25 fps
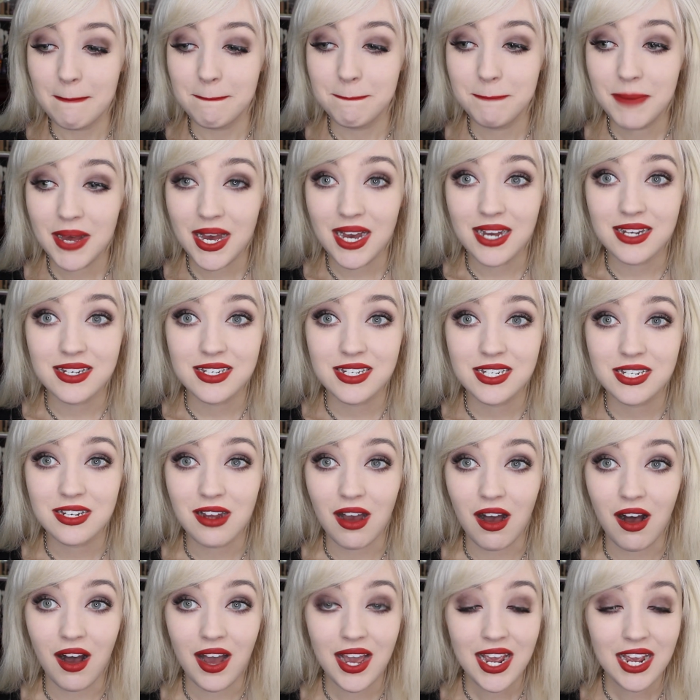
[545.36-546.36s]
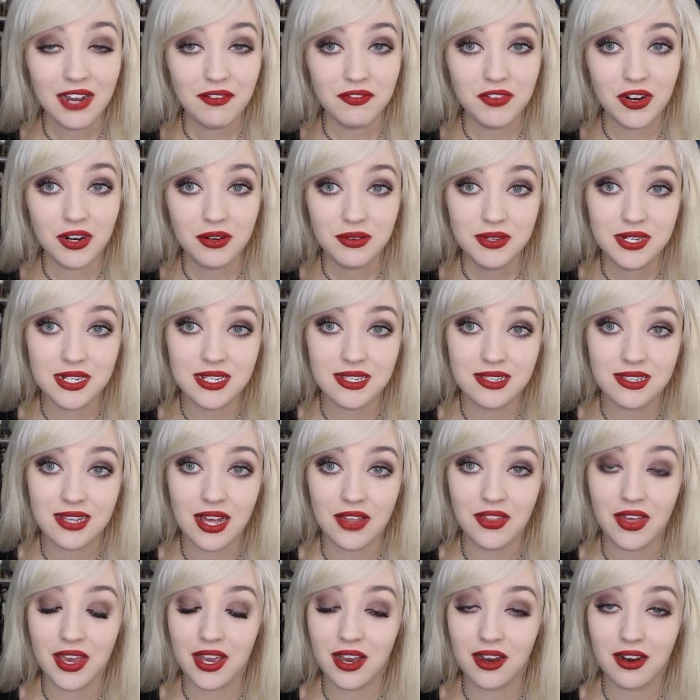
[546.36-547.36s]
But I have noticed
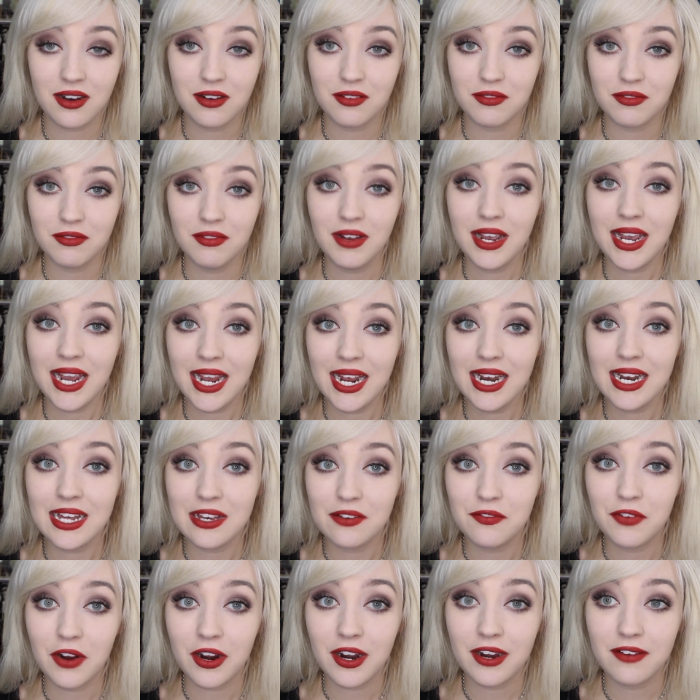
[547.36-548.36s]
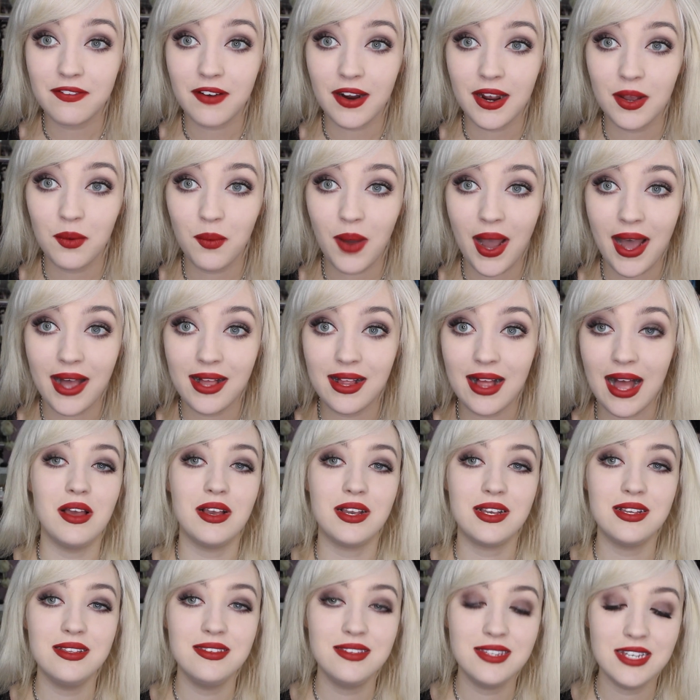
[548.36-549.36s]
that they are healing very well,
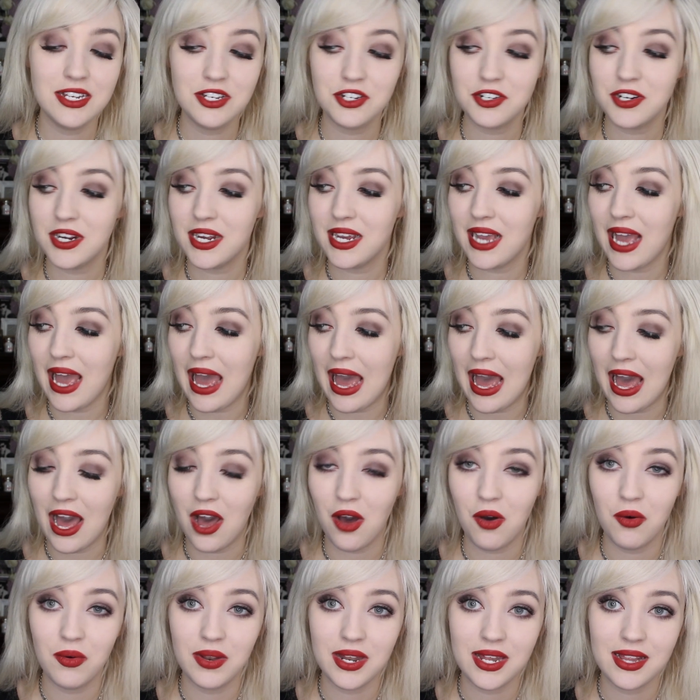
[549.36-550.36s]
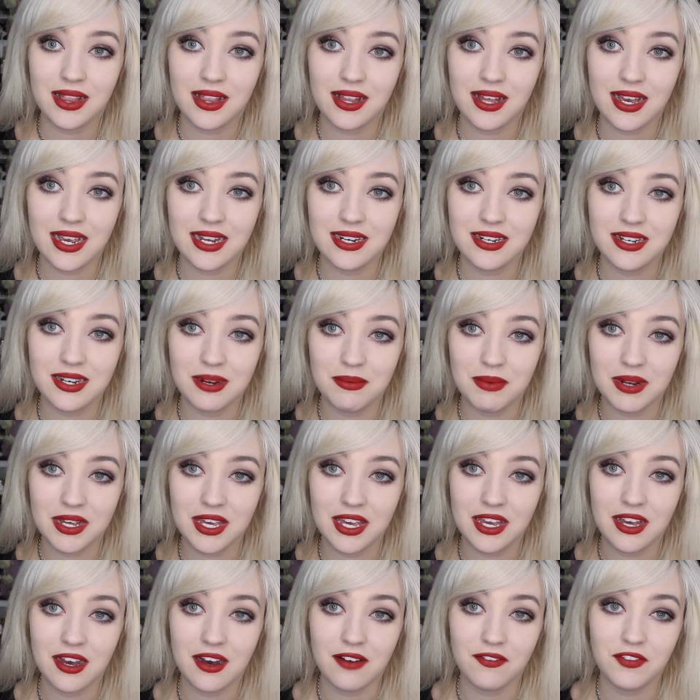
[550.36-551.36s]
considering how little I ended up
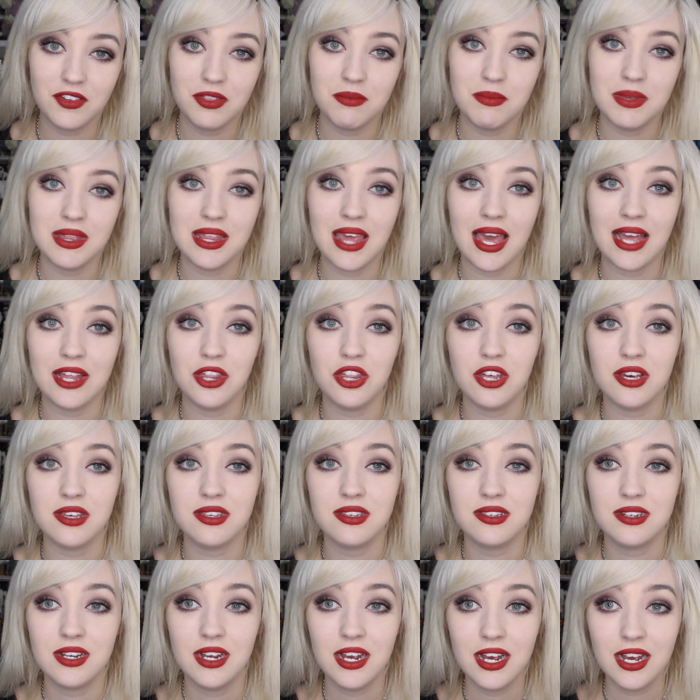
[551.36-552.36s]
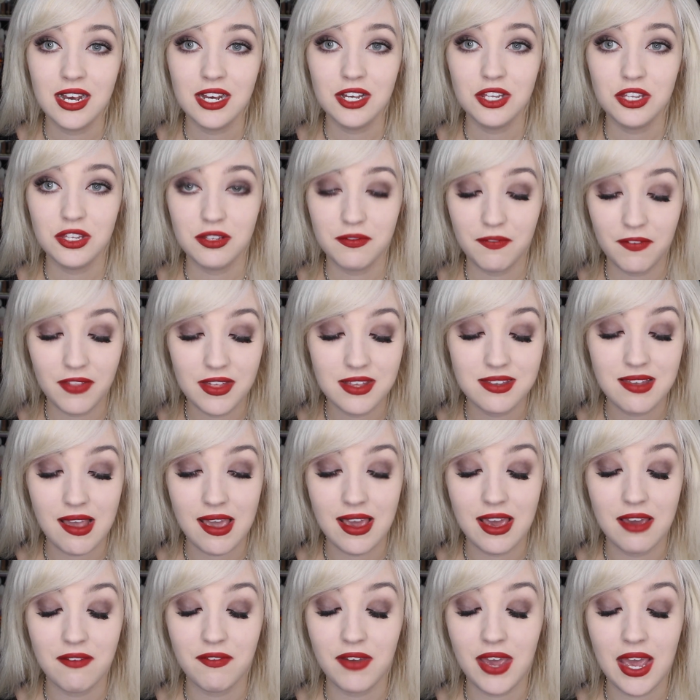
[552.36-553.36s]
looking after them in the end, just for the
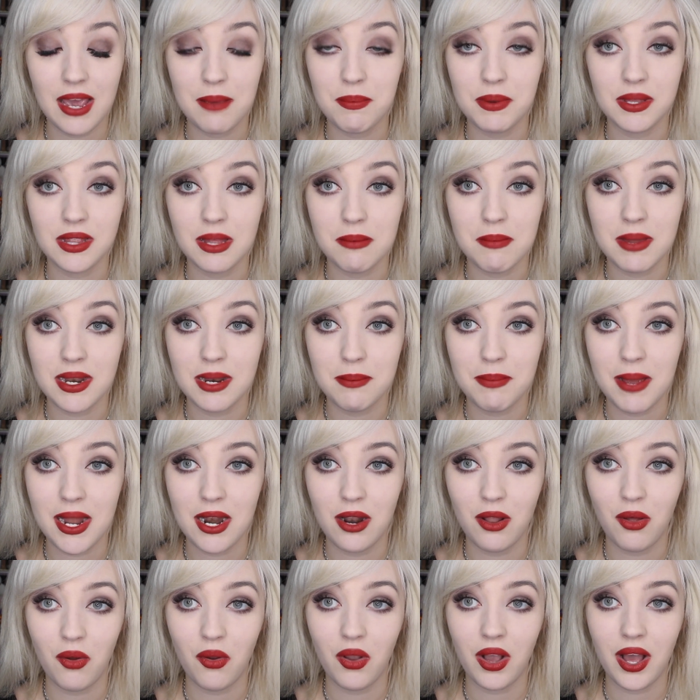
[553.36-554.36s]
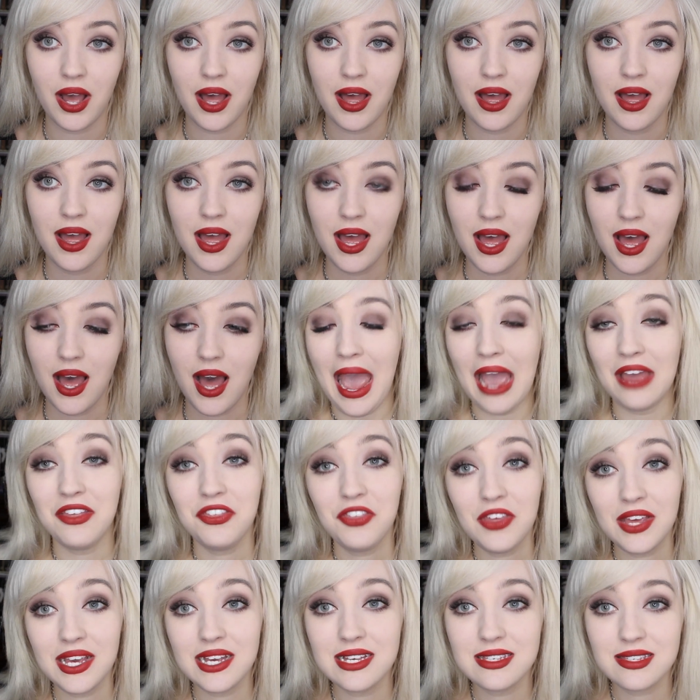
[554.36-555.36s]
sake of keeping them in a bit longer. And the
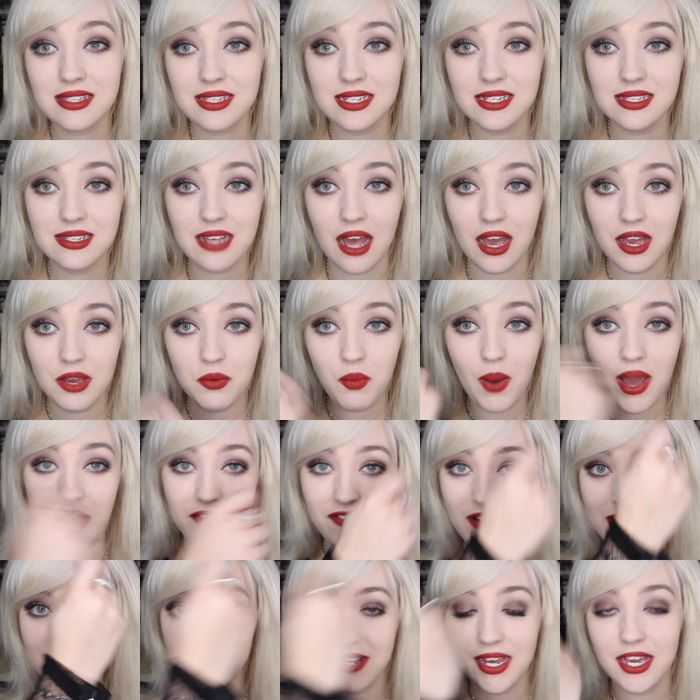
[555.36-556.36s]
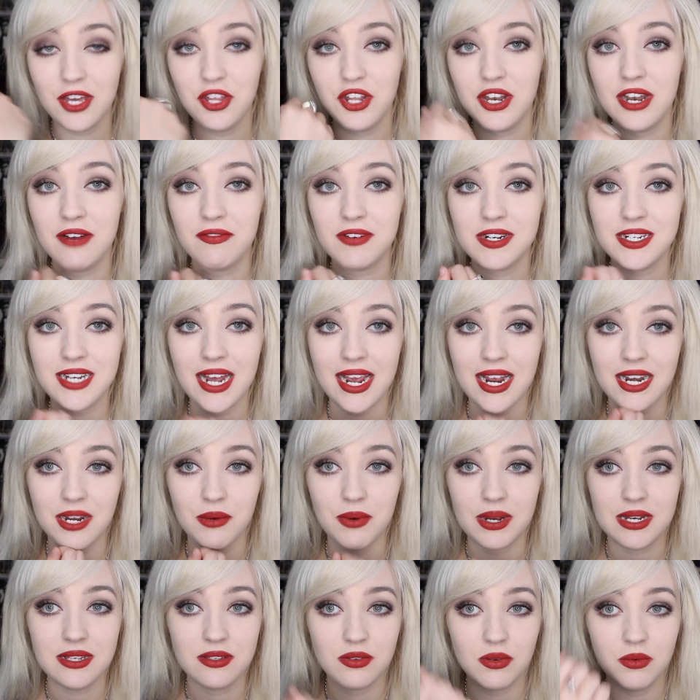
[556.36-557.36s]
thing is, because I wear foundation every day
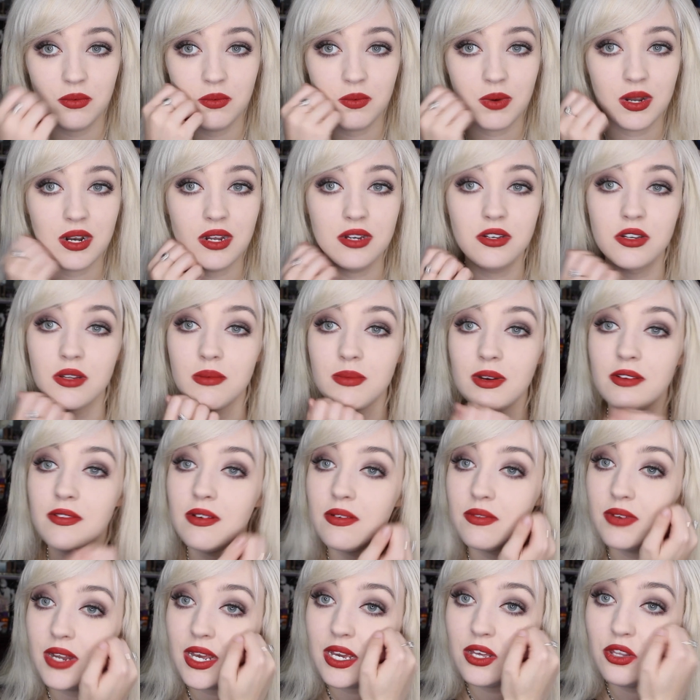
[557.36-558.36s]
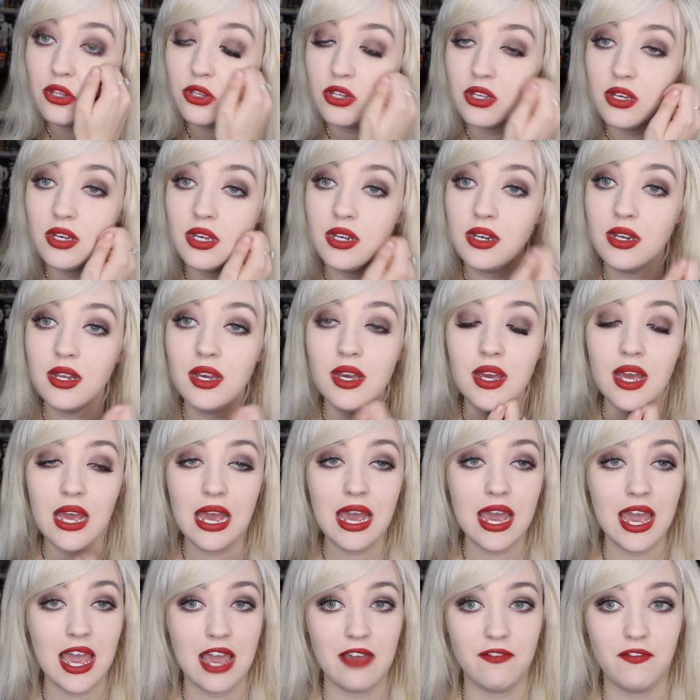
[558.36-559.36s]
anyway, so when I do my foundation,
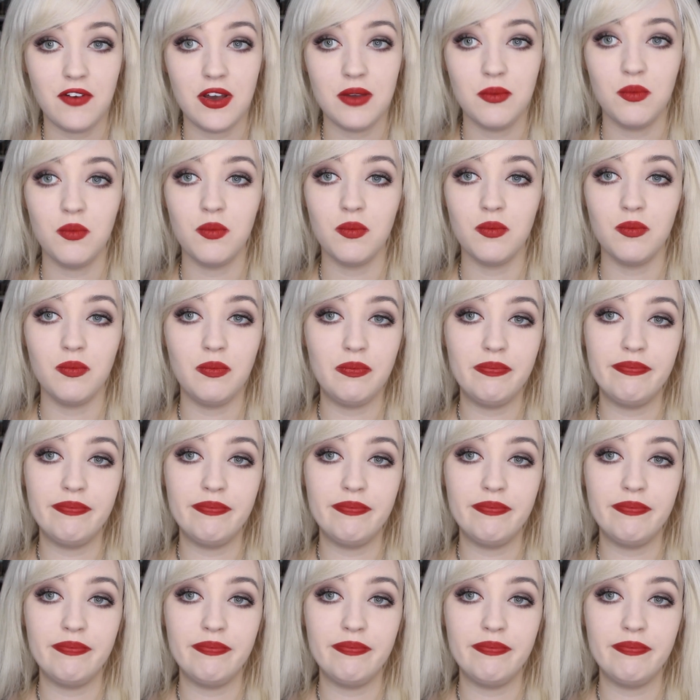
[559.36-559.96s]
if I'm